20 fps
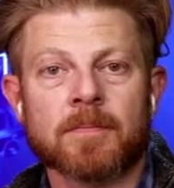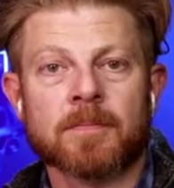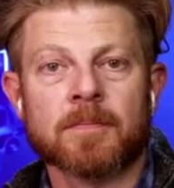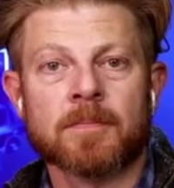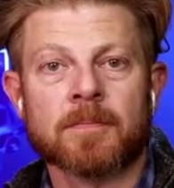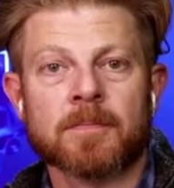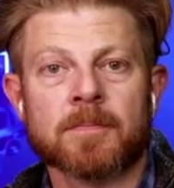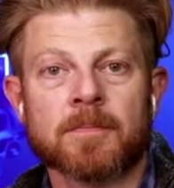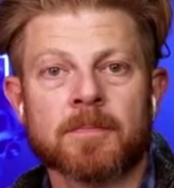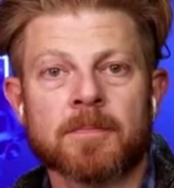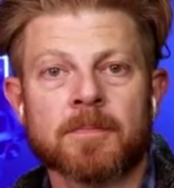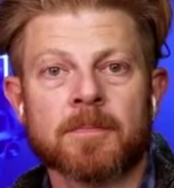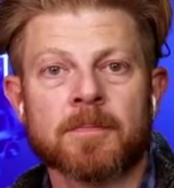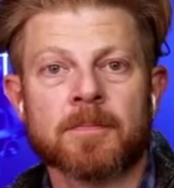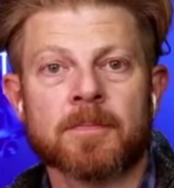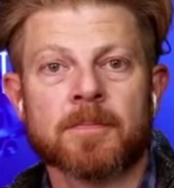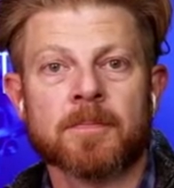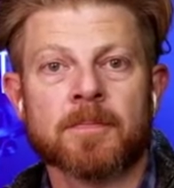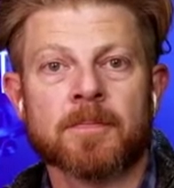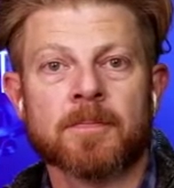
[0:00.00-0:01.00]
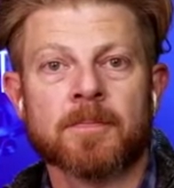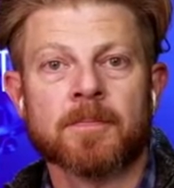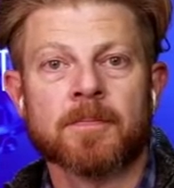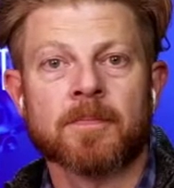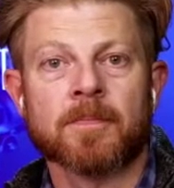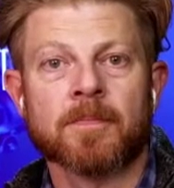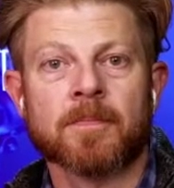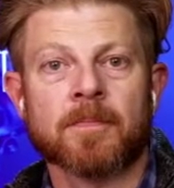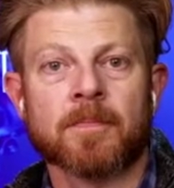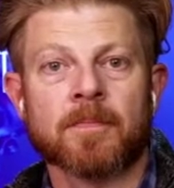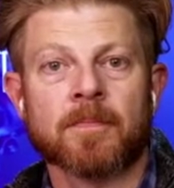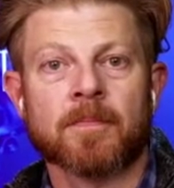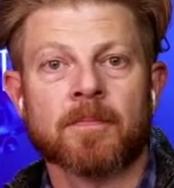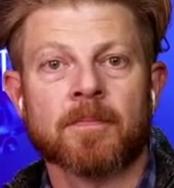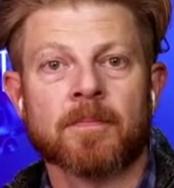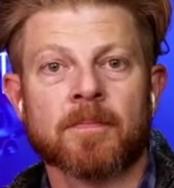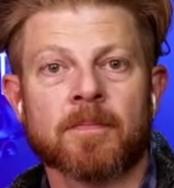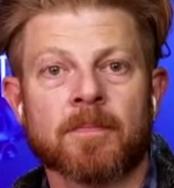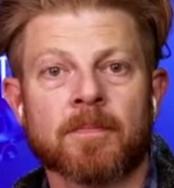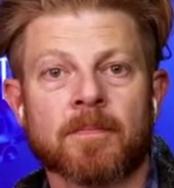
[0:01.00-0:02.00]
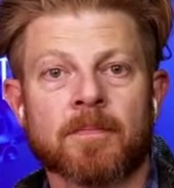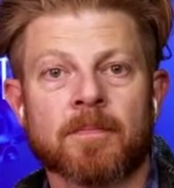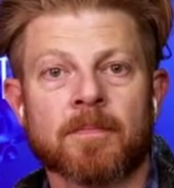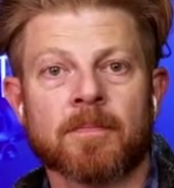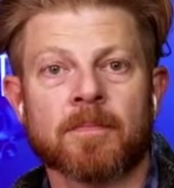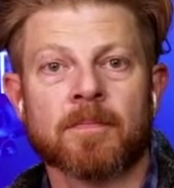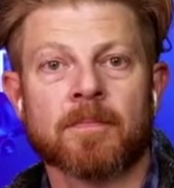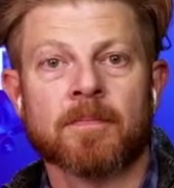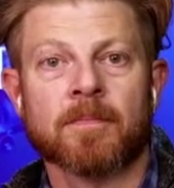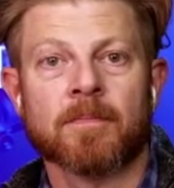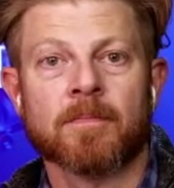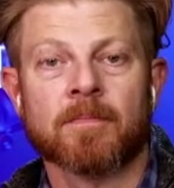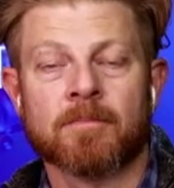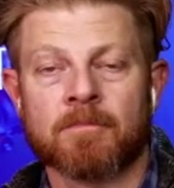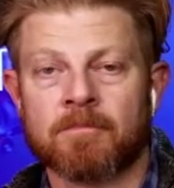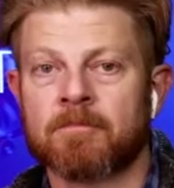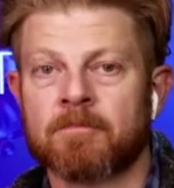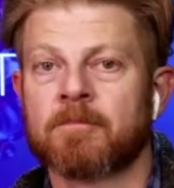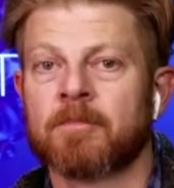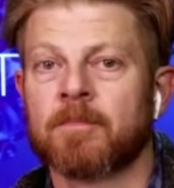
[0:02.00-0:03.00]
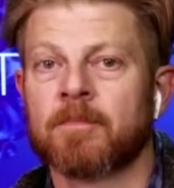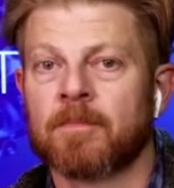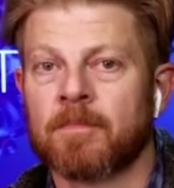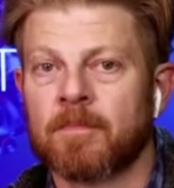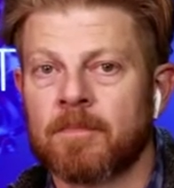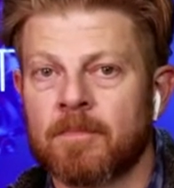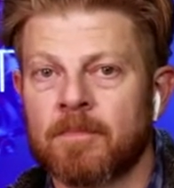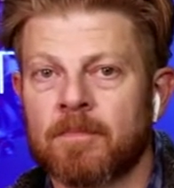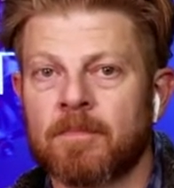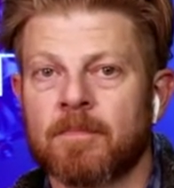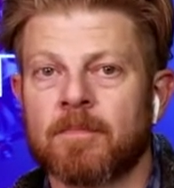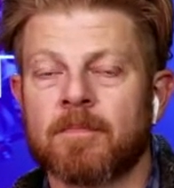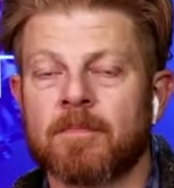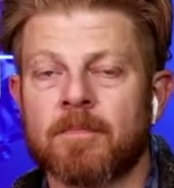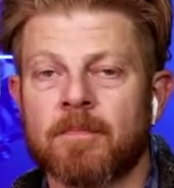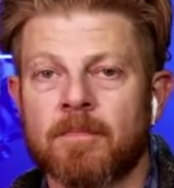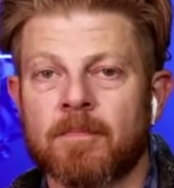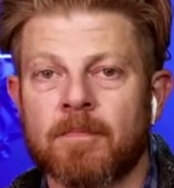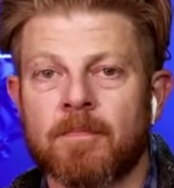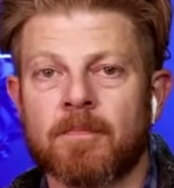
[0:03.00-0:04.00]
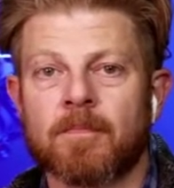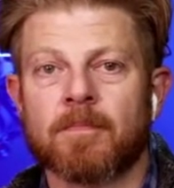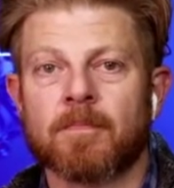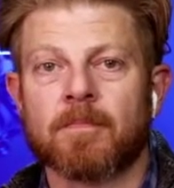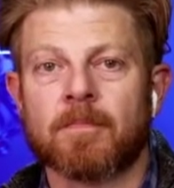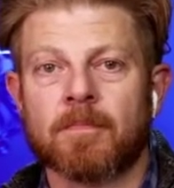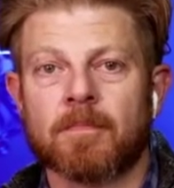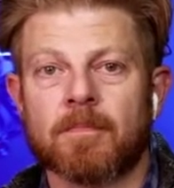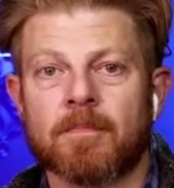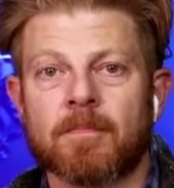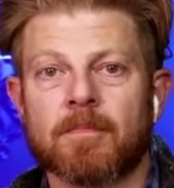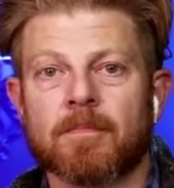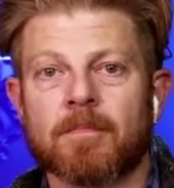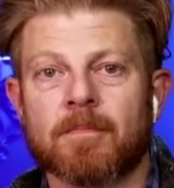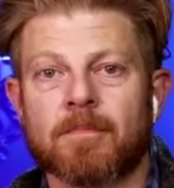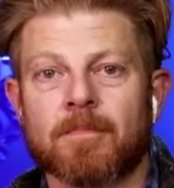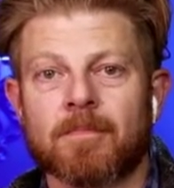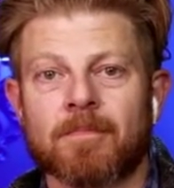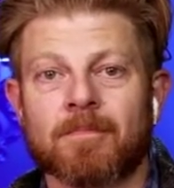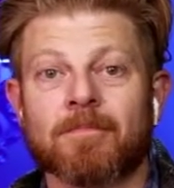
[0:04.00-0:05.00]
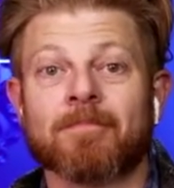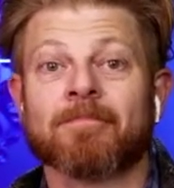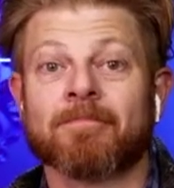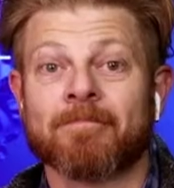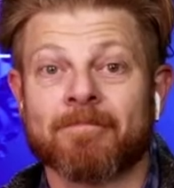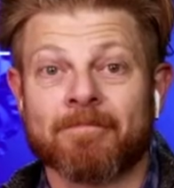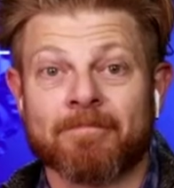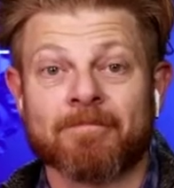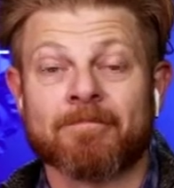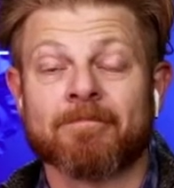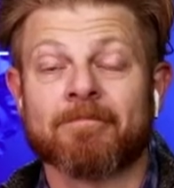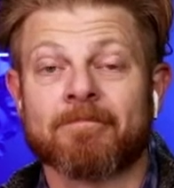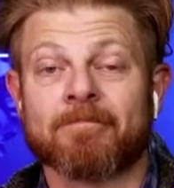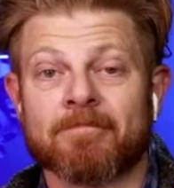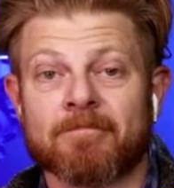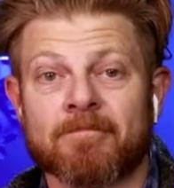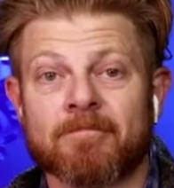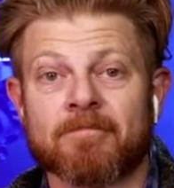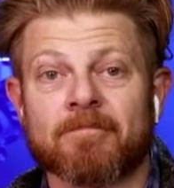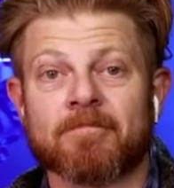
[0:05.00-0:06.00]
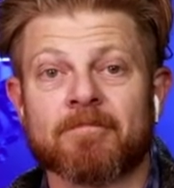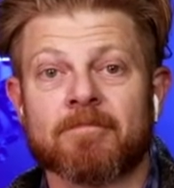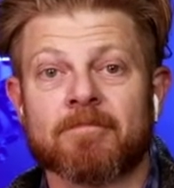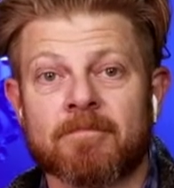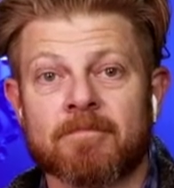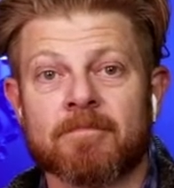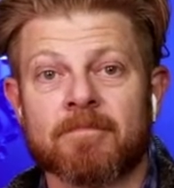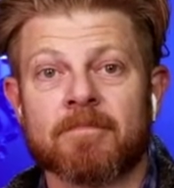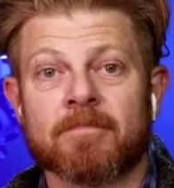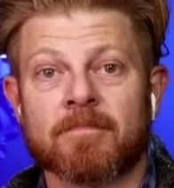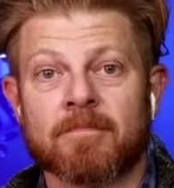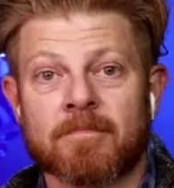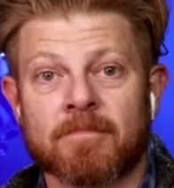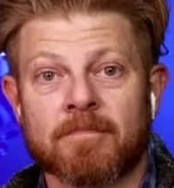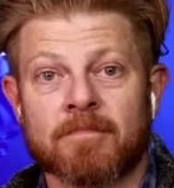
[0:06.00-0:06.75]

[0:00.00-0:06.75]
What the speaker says: The person shown says nothing.